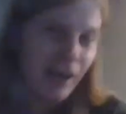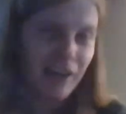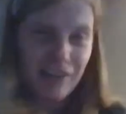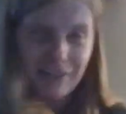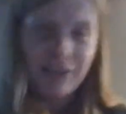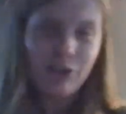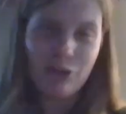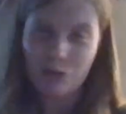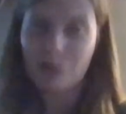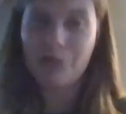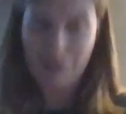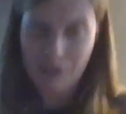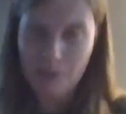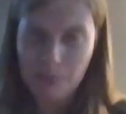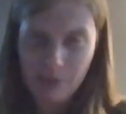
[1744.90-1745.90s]
literal
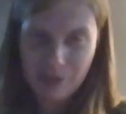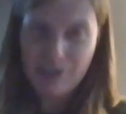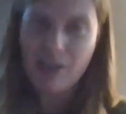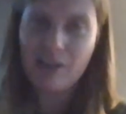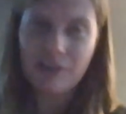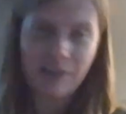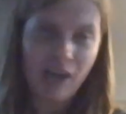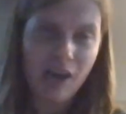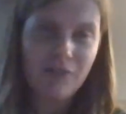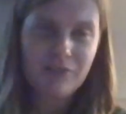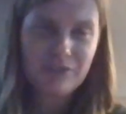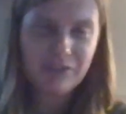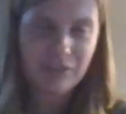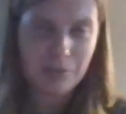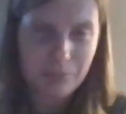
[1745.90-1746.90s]
mentality,
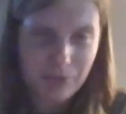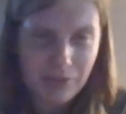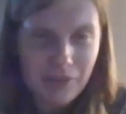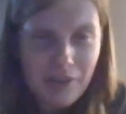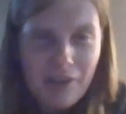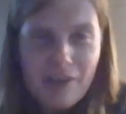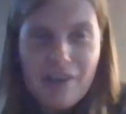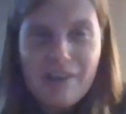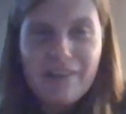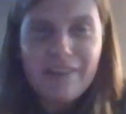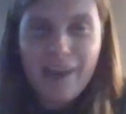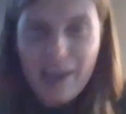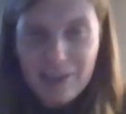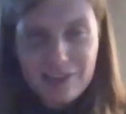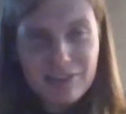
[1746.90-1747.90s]
obviously, but
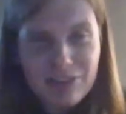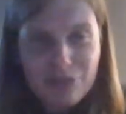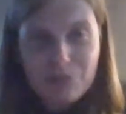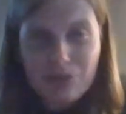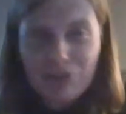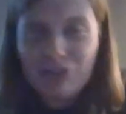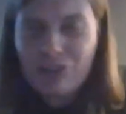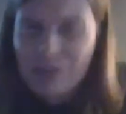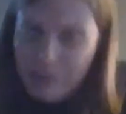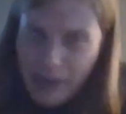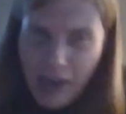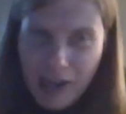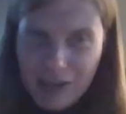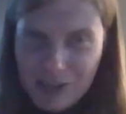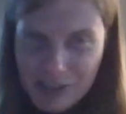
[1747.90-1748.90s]
that's the sort of
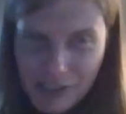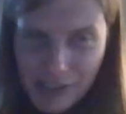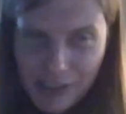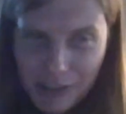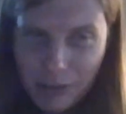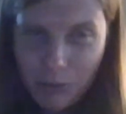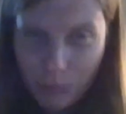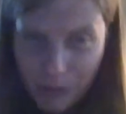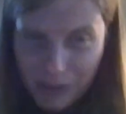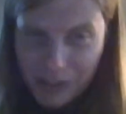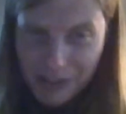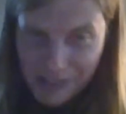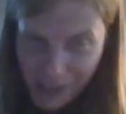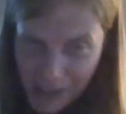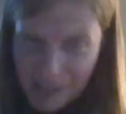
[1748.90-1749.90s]
strategy that the
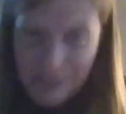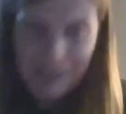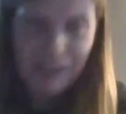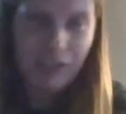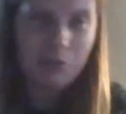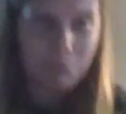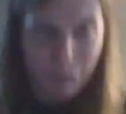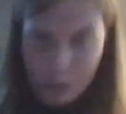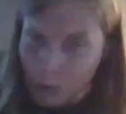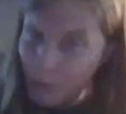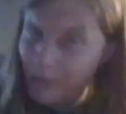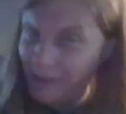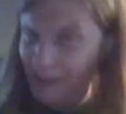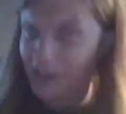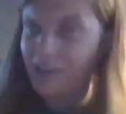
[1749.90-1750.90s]
orchidaceae
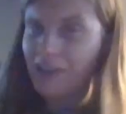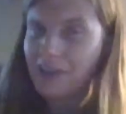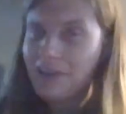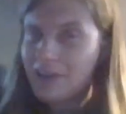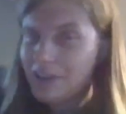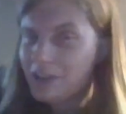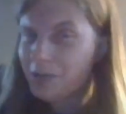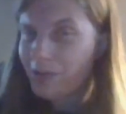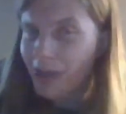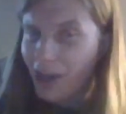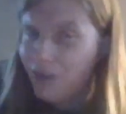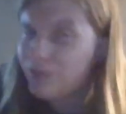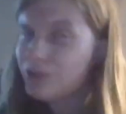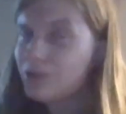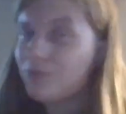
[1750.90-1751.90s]
employ. You
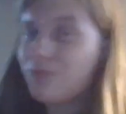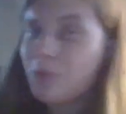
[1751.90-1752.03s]
have to